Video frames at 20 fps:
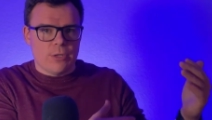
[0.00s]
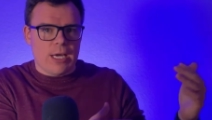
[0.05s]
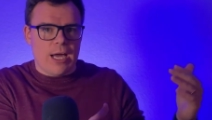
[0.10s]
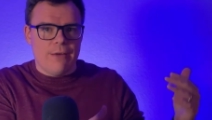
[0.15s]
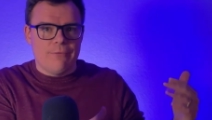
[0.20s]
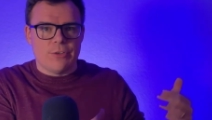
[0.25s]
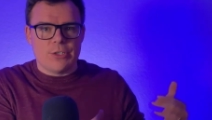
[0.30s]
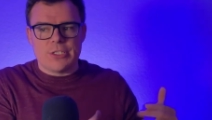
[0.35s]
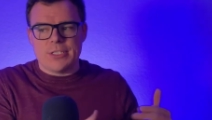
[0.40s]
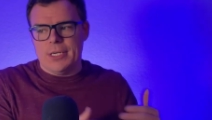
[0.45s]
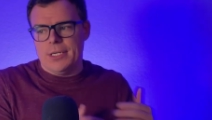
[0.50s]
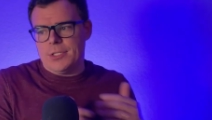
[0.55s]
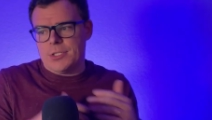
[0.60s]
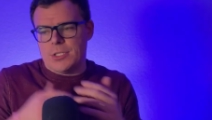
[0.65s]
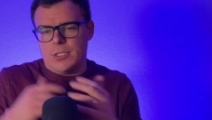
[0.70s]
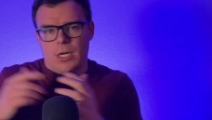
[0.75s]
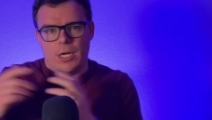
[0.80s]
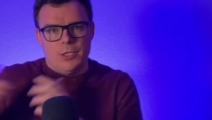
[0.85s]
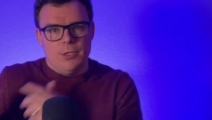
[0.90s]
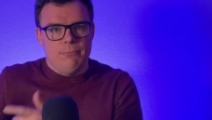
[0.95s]

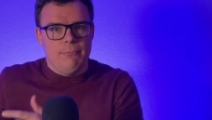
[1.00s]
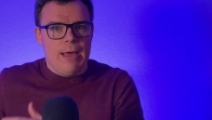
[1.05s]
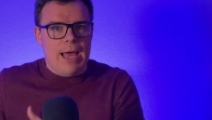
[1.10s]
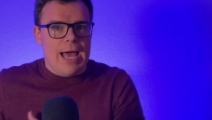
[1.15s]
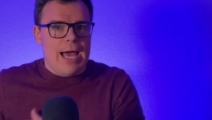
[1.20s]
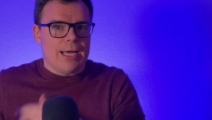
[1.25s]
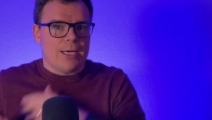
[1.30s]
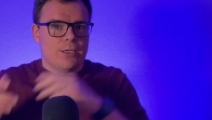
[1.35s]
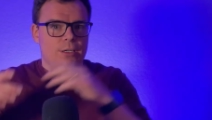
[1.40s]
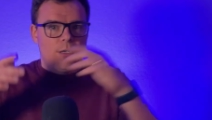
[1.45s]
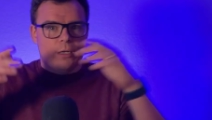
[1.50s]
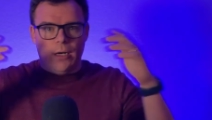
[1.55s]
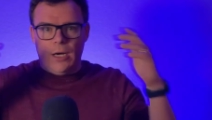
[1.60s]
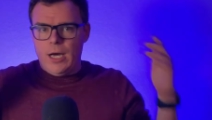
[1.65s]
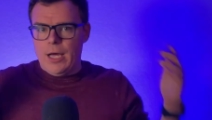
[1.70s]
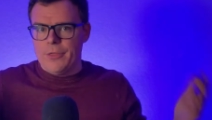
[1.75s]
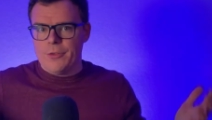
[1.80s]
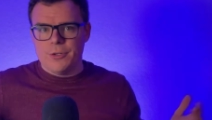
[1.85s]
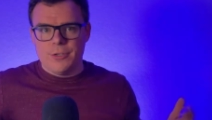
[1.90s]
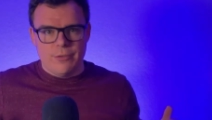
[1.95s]
conversation on your Mac or
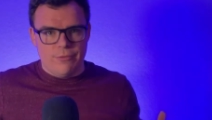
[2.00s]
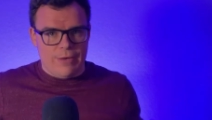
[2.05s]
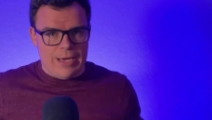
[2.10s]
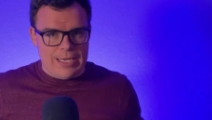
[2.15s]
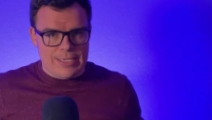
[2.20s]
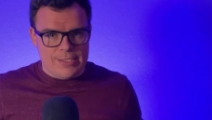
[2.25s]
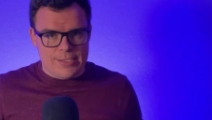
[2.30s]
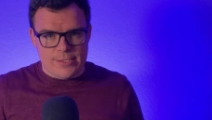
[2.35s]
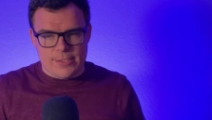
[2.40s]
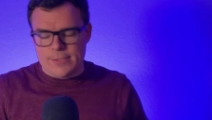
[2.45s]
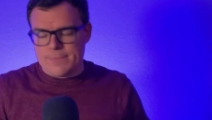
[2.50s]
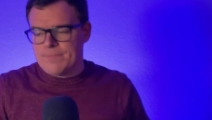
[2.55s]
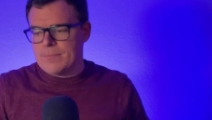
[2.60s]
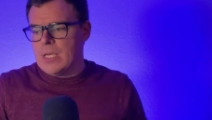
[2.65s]
other devices.